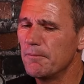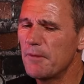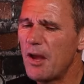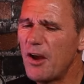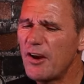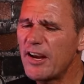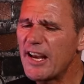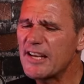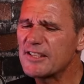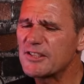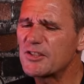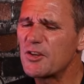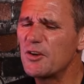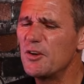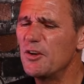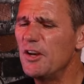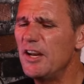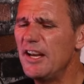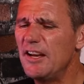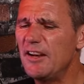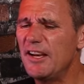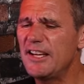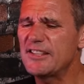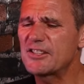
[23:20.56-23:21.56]
Okay, so
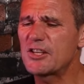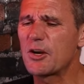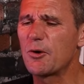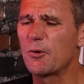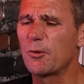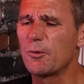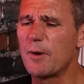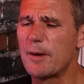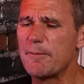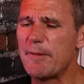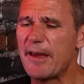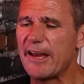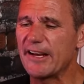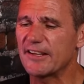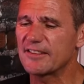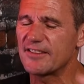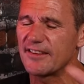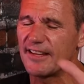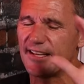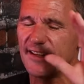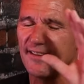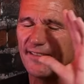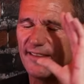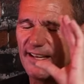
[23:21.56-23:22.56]
let, let's go all the way back. So
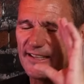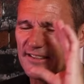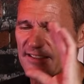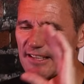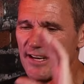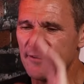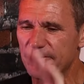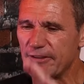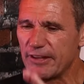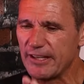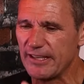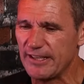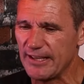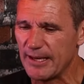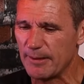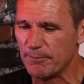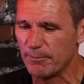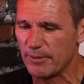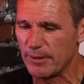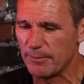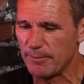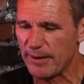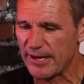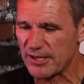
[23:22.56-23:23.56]
that, that's enough of the um,
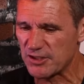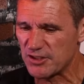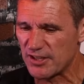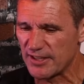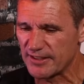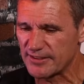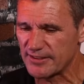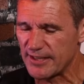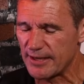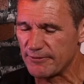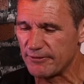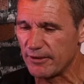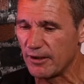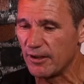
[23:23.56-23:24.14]
the Bachelor stuff.